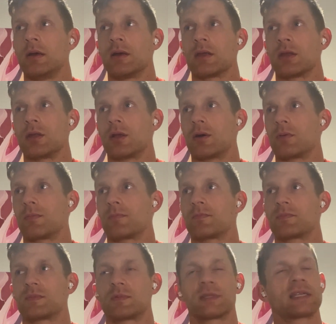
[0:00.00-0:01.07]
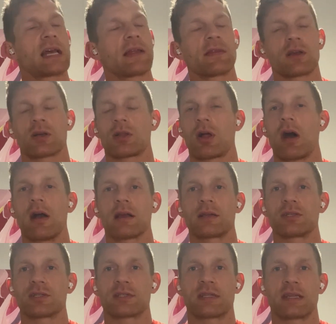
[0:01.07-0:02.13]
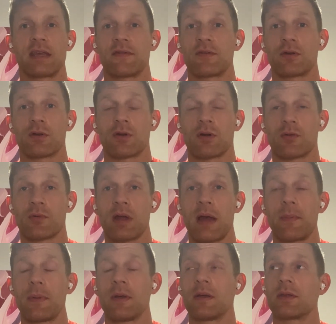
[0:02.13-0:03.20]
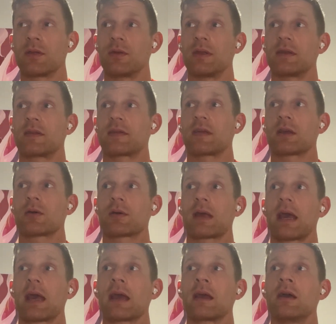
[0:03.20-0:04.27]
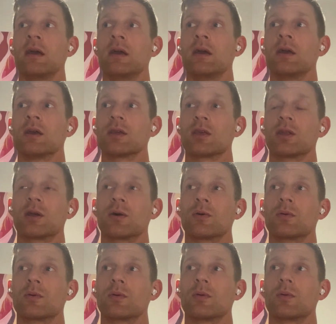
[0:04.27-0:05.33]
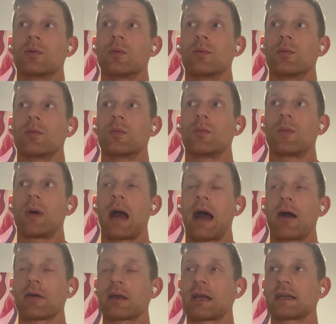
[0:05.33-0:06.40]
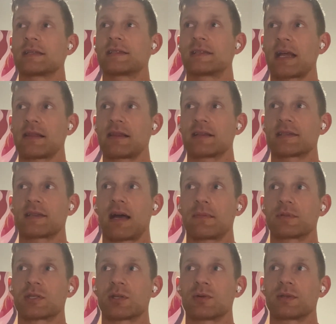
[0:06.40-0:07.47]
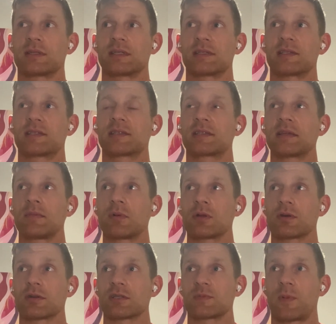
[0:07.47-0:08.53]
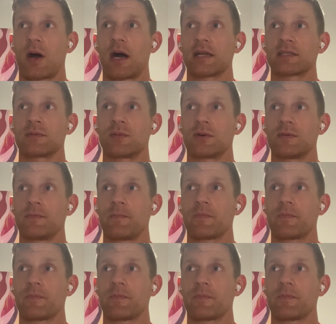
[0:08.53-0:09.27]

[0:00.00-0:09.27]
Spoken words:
you know, setting the clock and just giving her a rip, you need to think, okay, you know, how can I set this up so it's as similar as possible